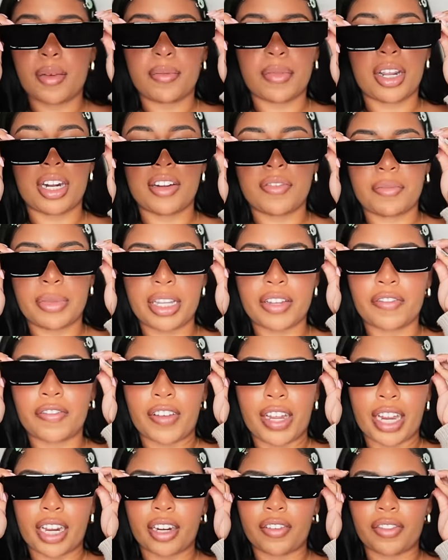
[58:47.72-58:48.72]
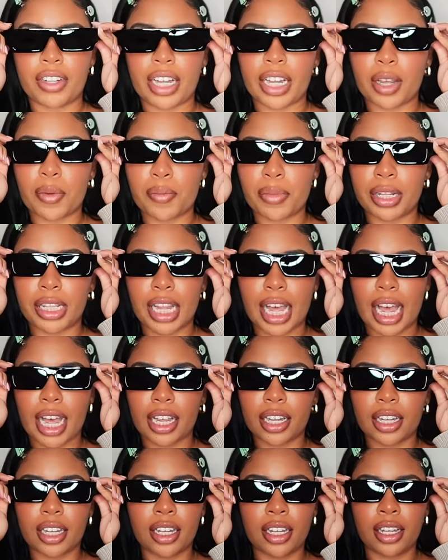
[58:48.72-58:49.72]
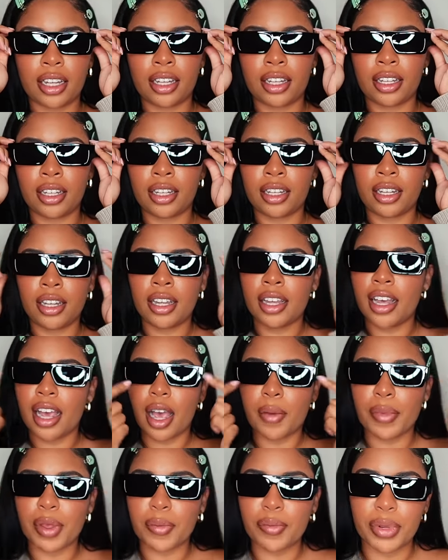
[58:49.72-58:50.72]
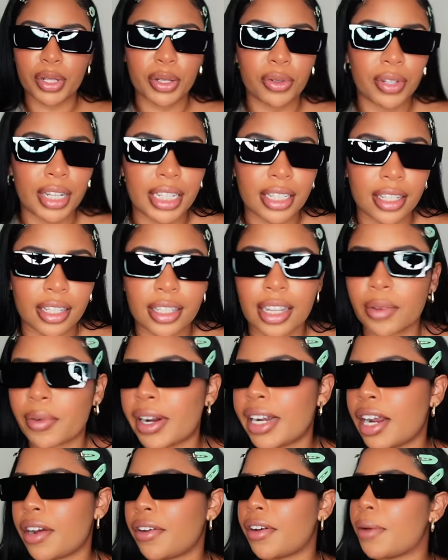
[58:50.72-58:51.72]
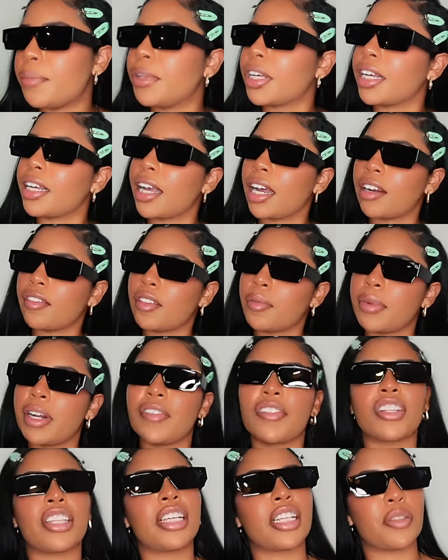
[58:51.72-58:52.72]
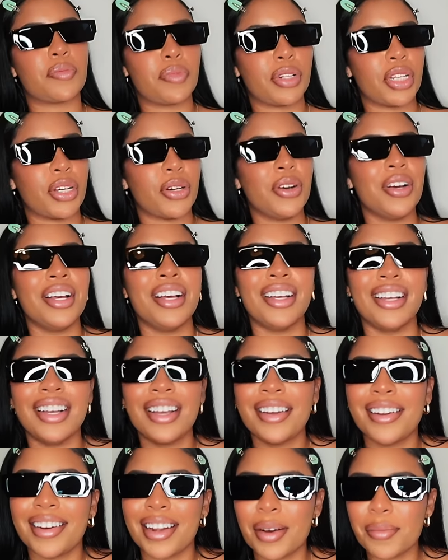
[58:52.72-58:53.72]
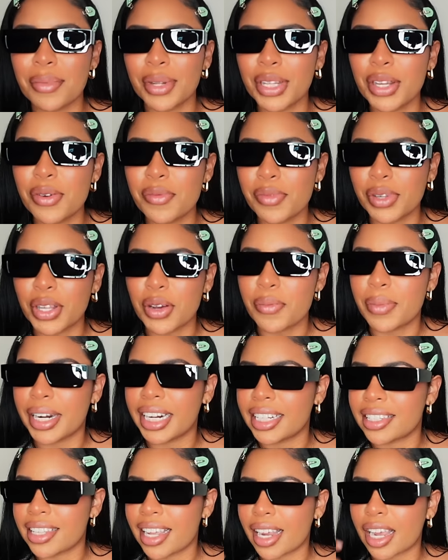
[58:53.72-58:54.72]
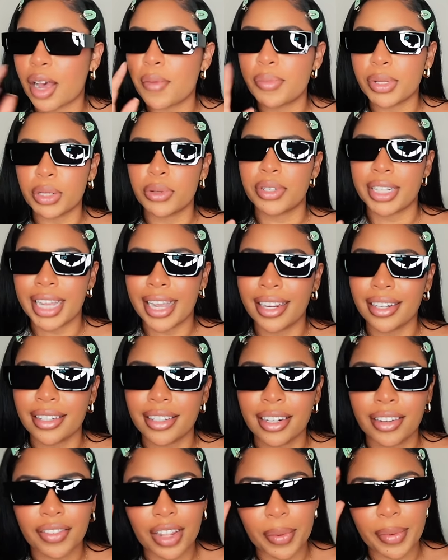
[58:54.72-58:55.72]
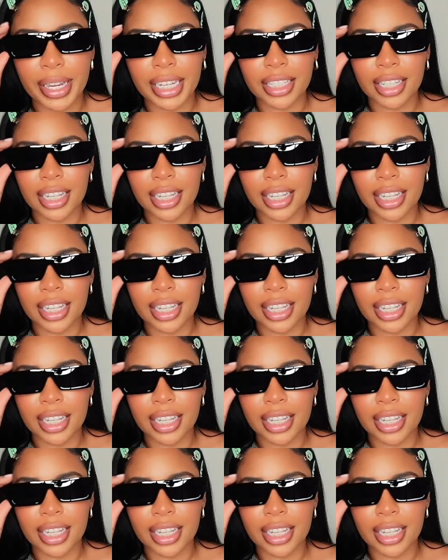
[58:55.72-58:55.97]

Not a big fan of like blue lenses. Like right now I'm looking out of them and everything's blue. Not blue, but it's like a blue tint, if that makes